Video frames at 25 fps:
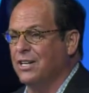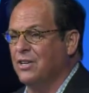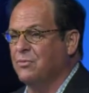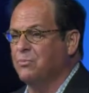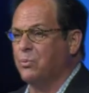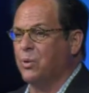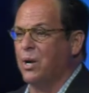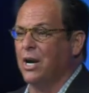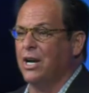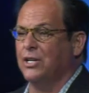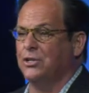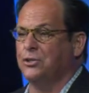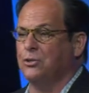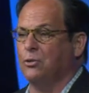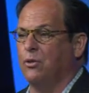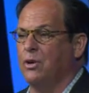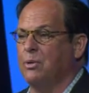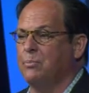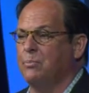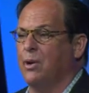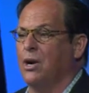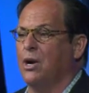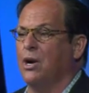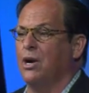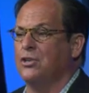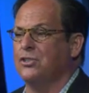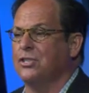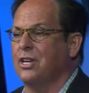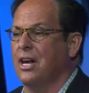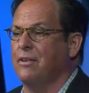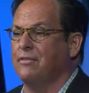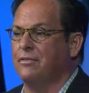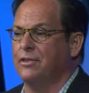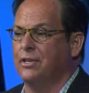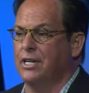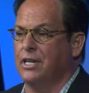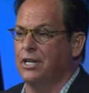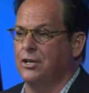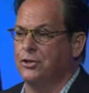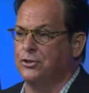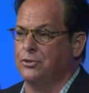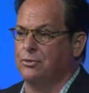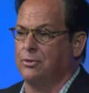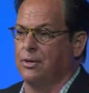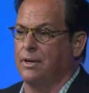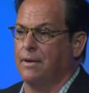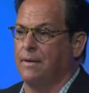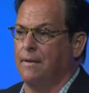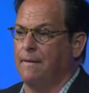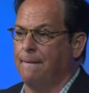of predatory birds ever in
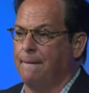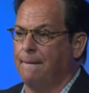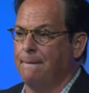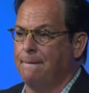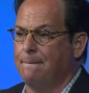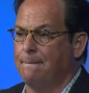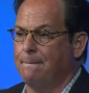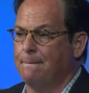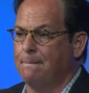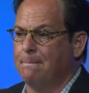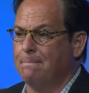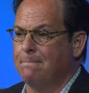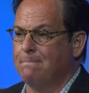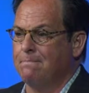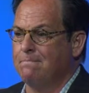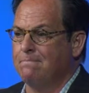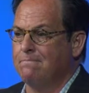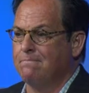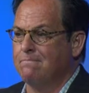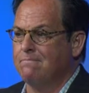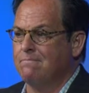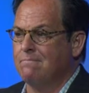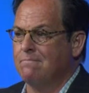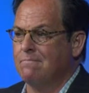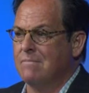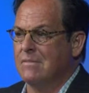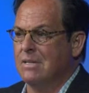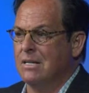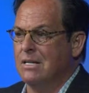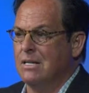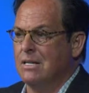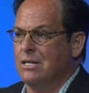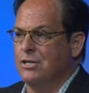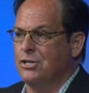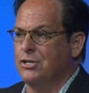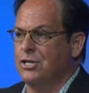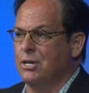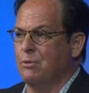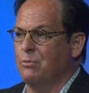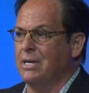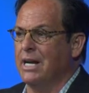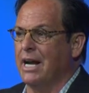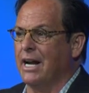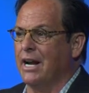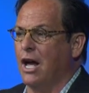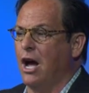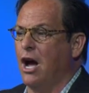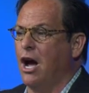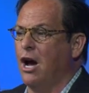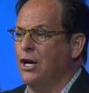history. She said, We got
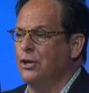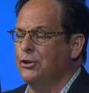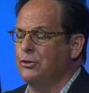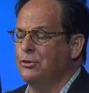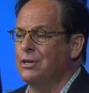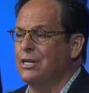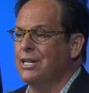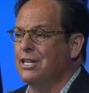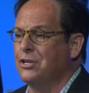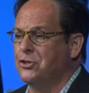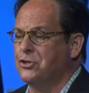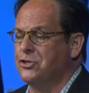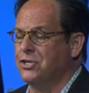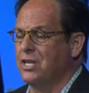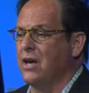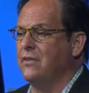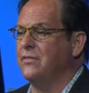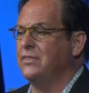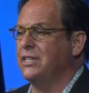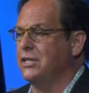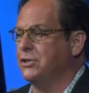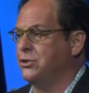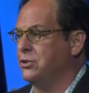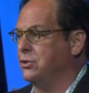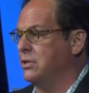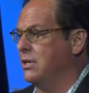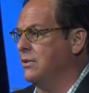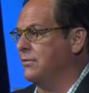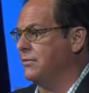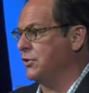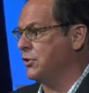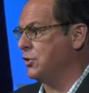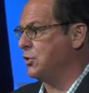172 different